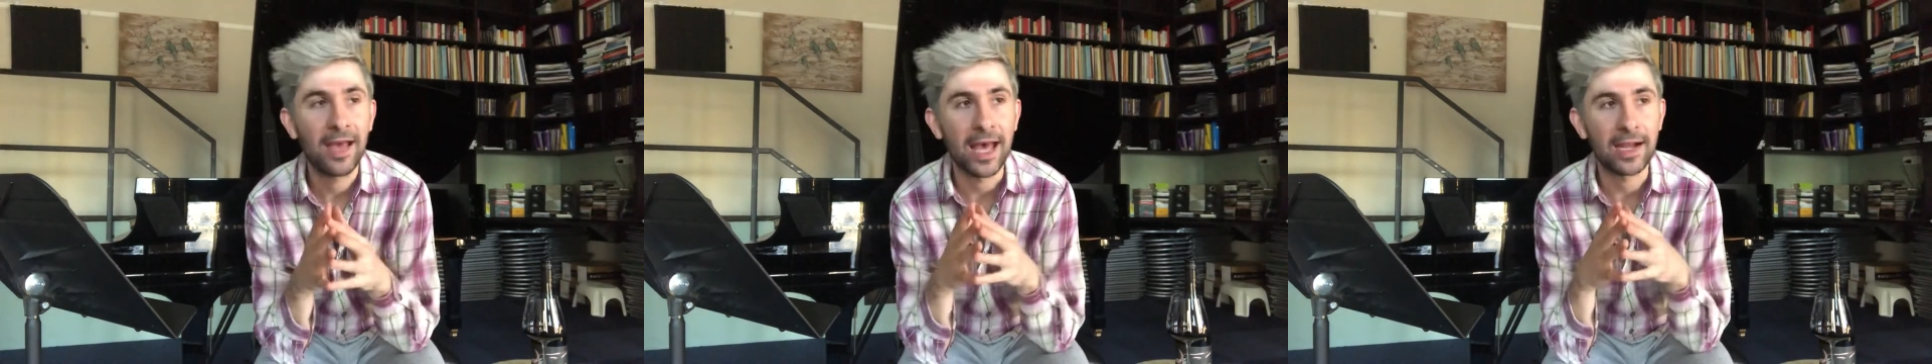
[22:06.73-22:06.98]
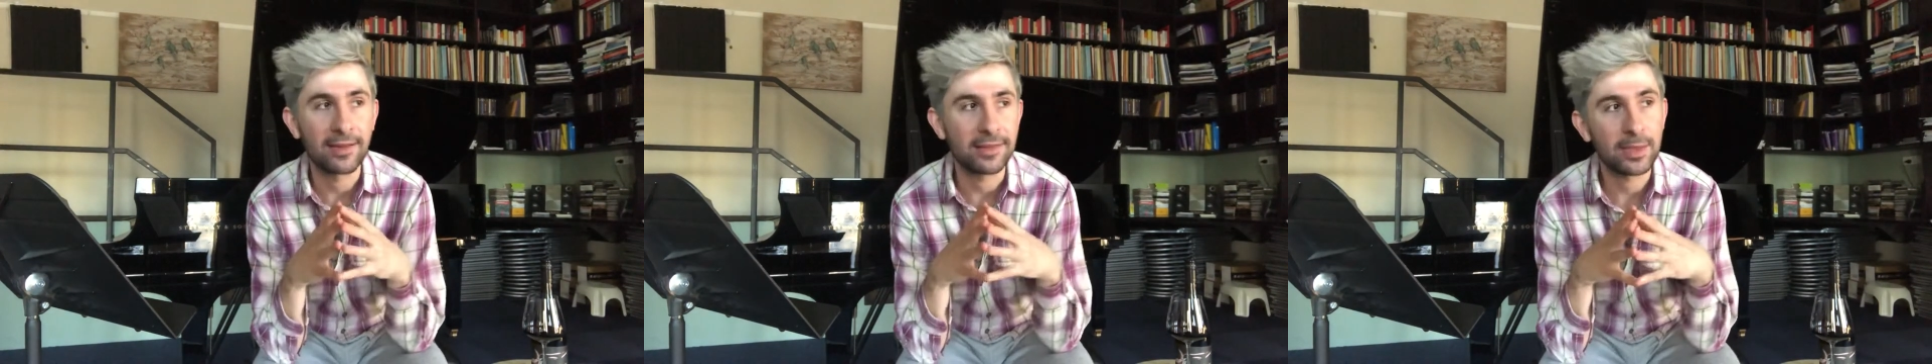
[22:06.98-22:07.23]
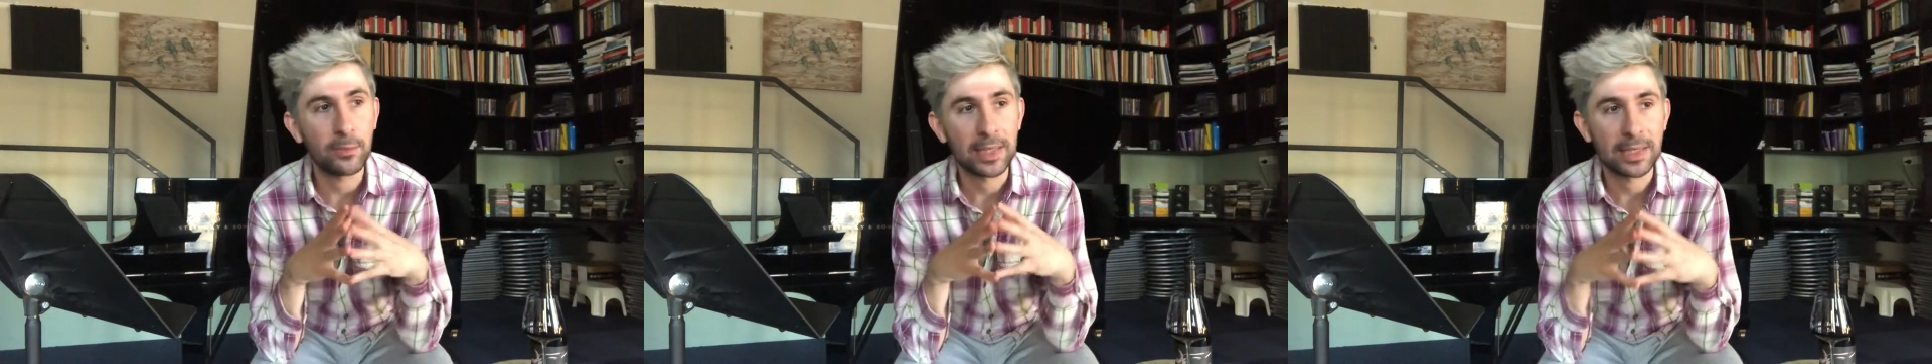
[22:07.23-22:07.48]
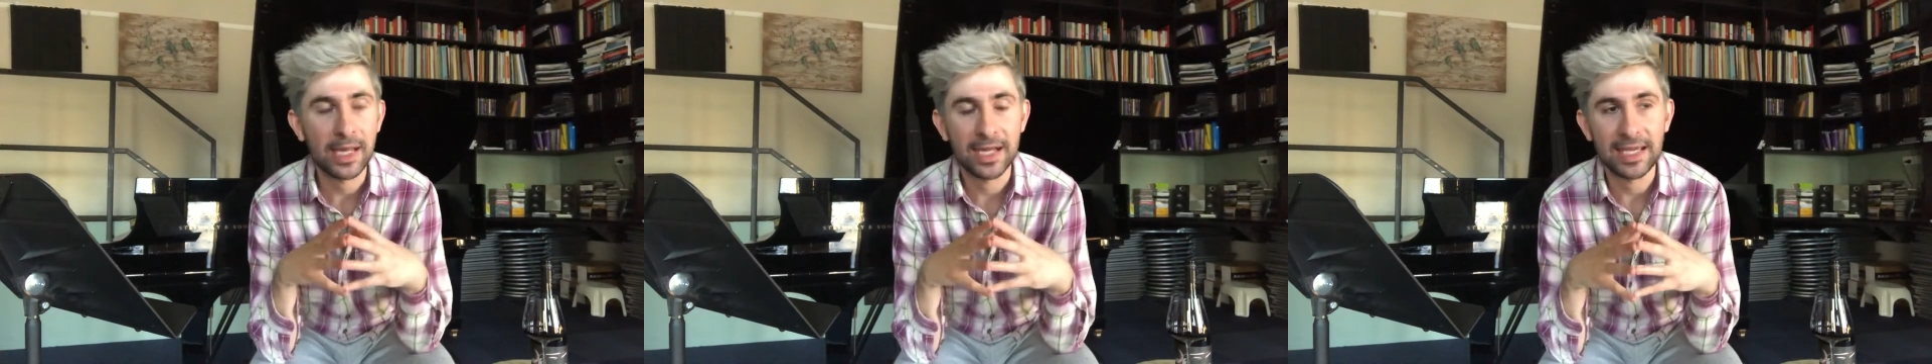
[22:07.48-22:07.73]
and I think we're
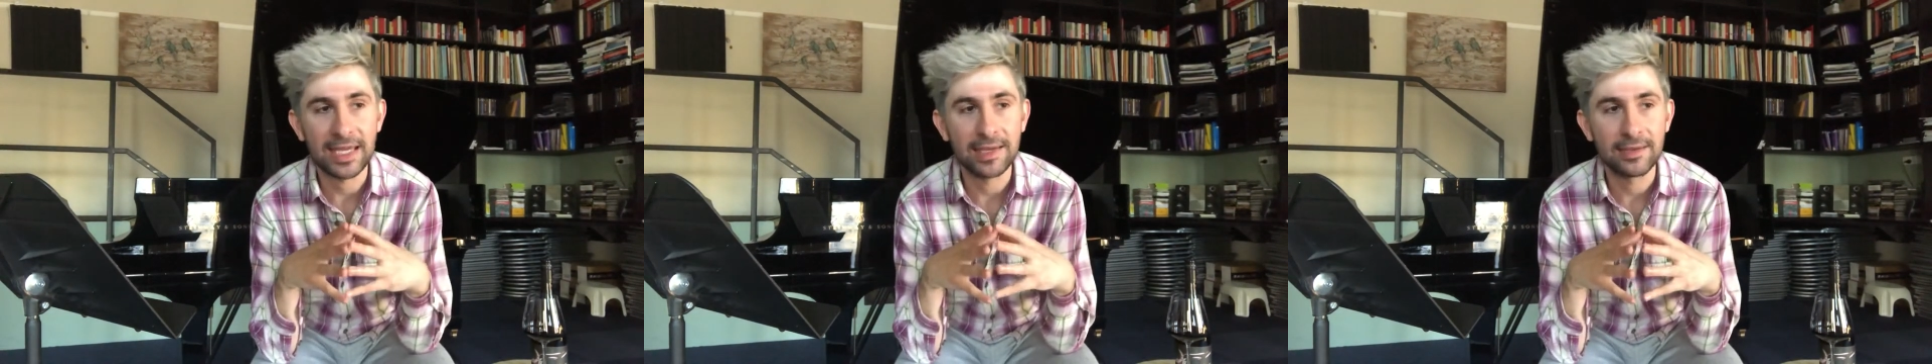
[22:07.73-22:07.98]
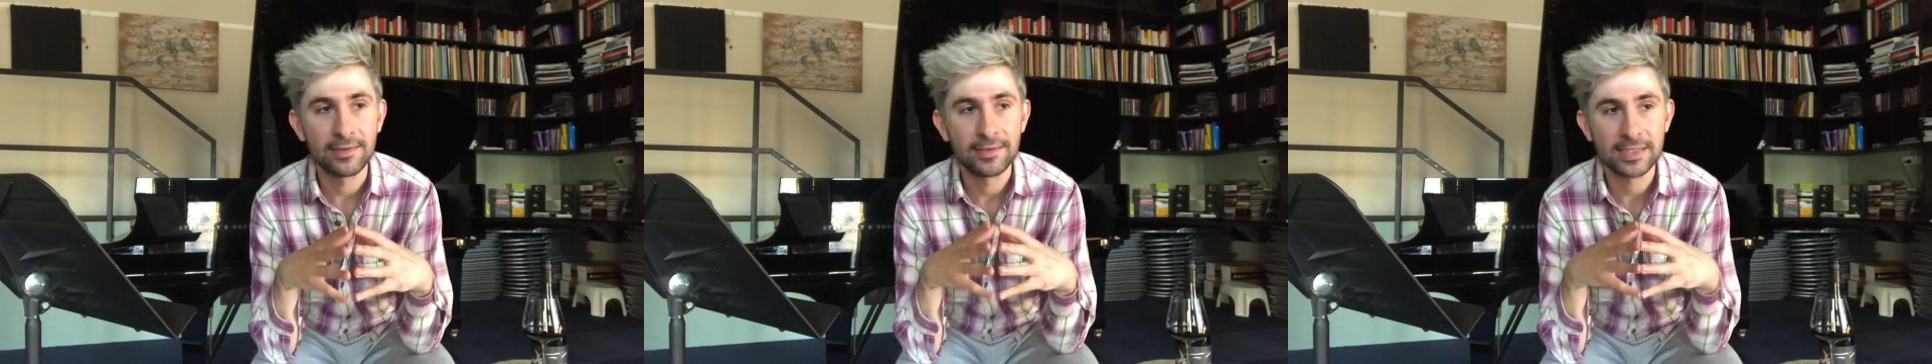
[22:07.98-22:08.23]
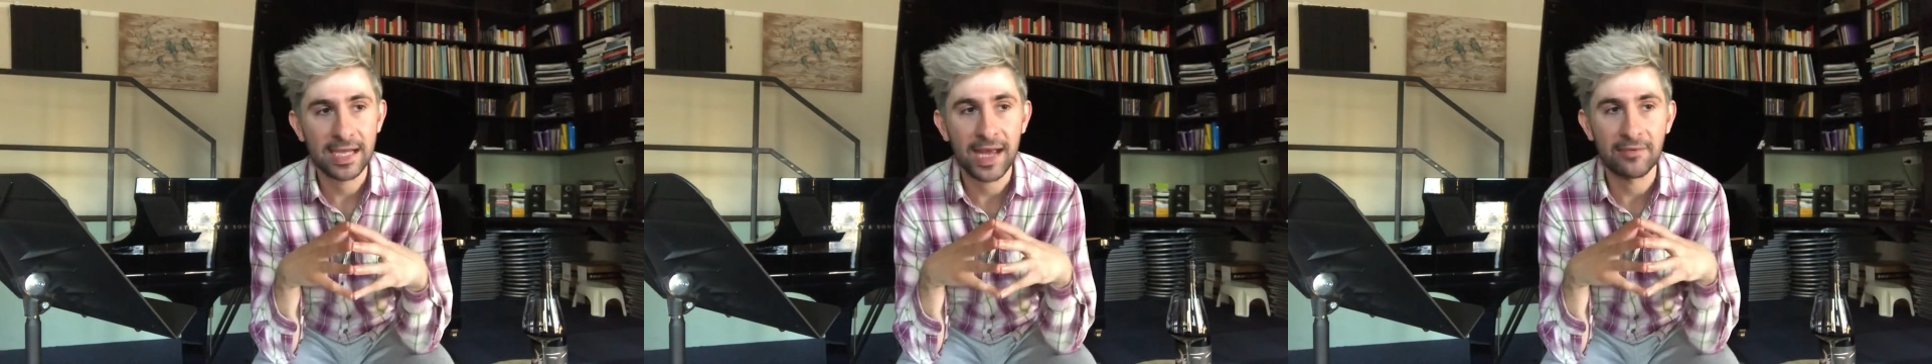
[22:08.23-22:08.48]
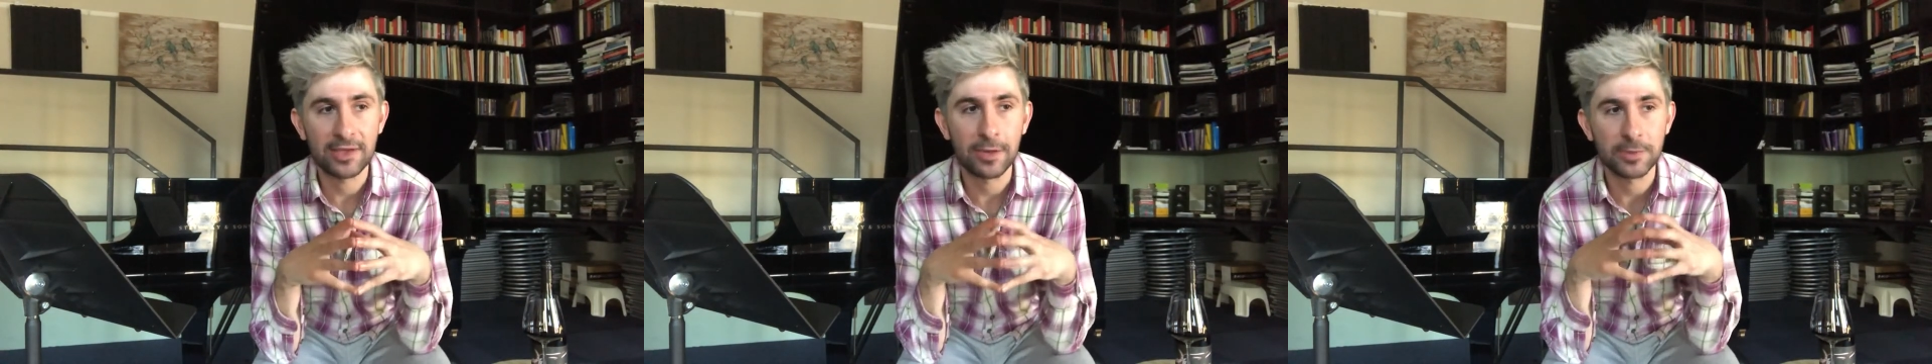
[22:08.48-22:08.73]
lucky to
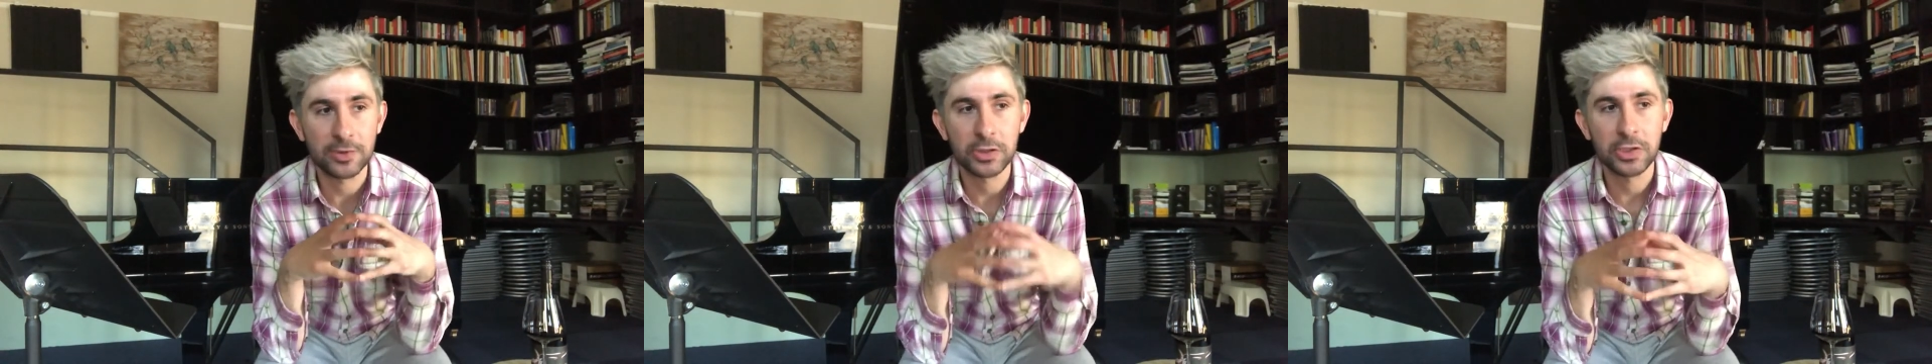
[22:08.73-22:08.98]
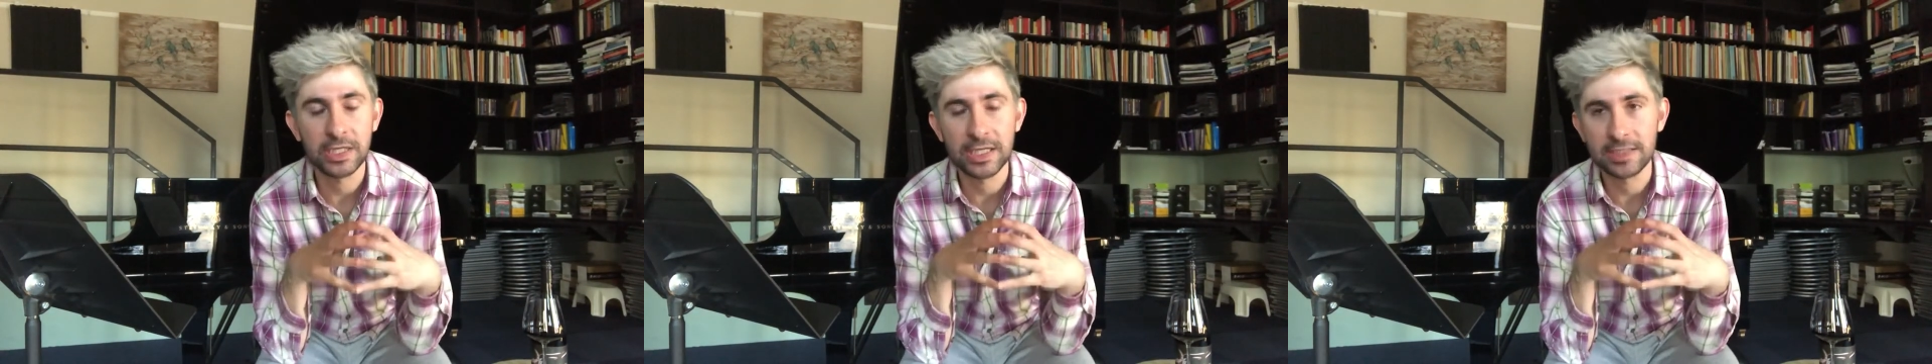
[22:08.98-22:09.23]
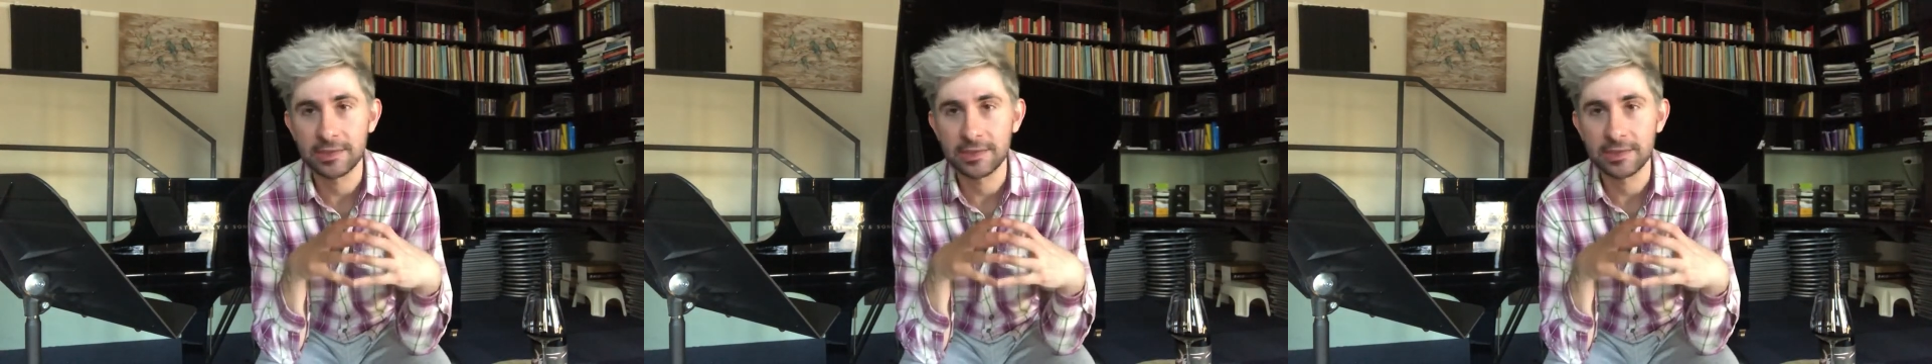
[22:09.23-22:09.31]
have the opportunity